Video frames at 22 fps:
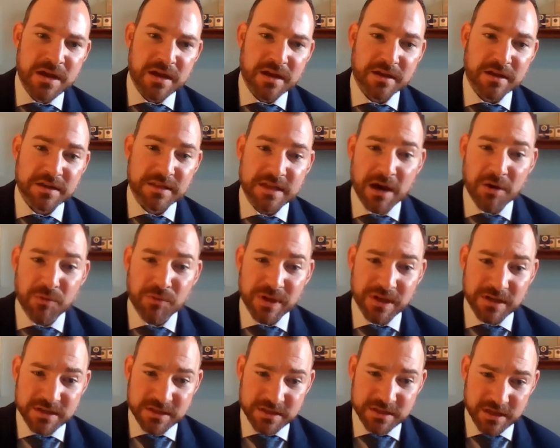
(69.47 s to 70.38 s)
It is now
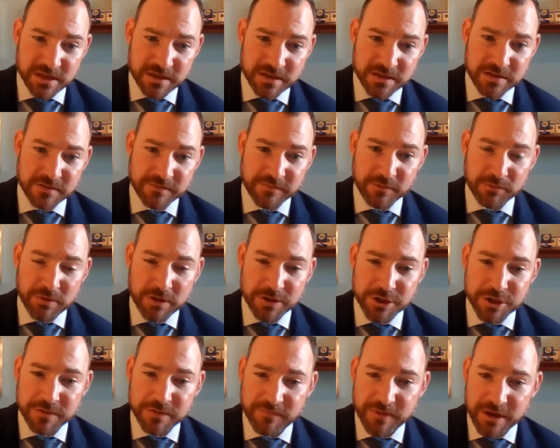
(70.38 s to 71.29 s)
week 6 of the
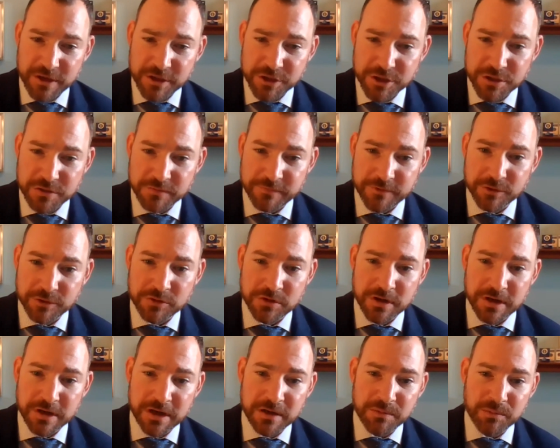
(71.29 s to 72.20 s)
Russian invasion of
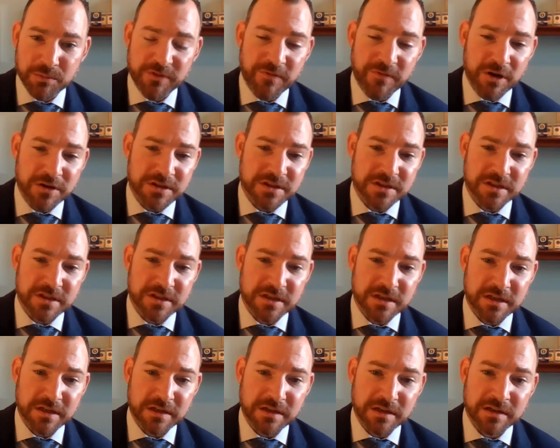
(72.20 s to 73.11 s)
Ukraine, and we've all
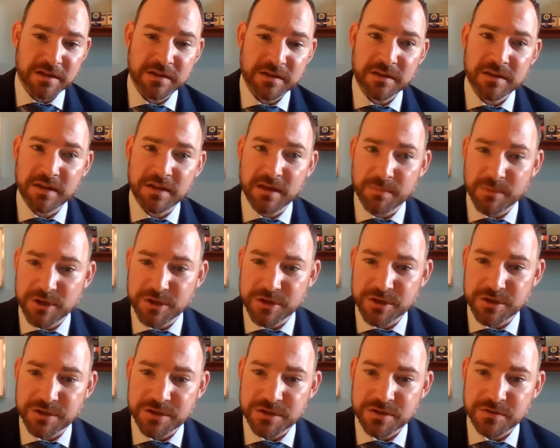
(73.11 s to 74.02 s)
seen the
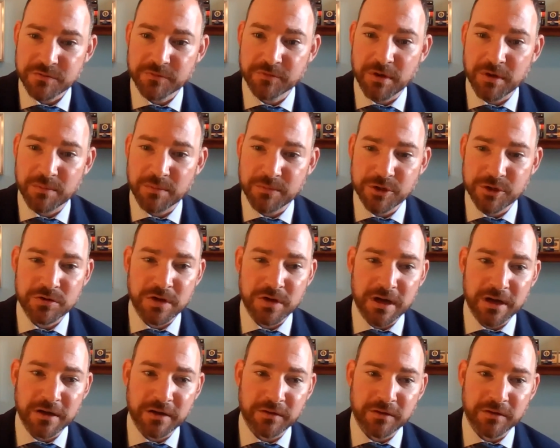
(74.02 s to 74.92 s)
images from
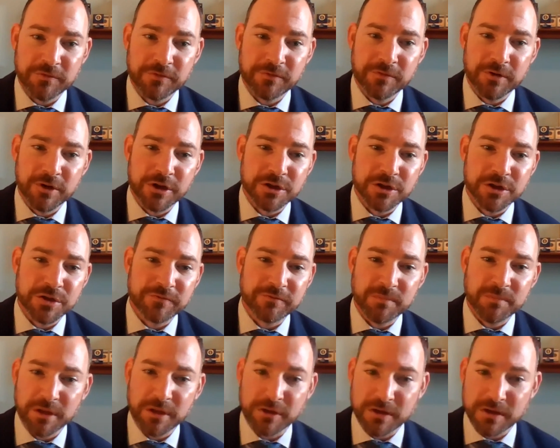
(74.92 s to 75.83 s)
Ukraine and the footage of
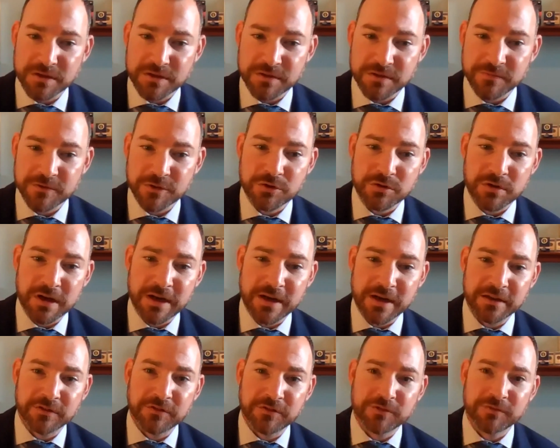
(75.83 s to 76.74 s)
millions of
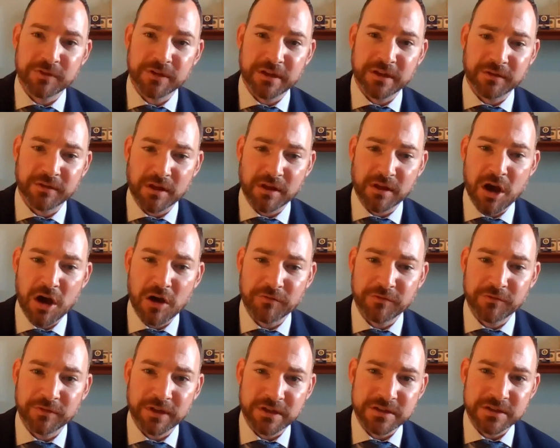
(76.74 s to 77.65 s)
Ukrainians fleeing the
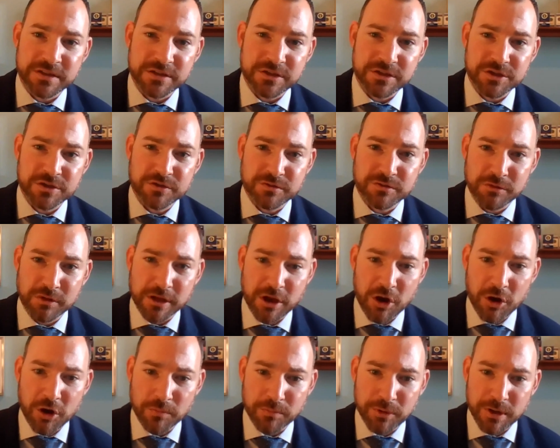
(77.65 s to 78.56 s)
conflict. It's truly
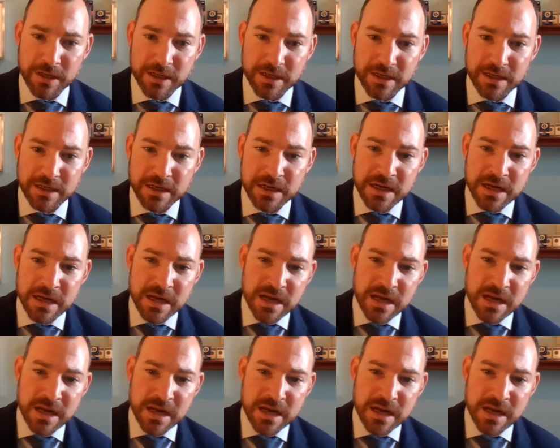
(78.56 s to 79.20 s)
heartbreaking.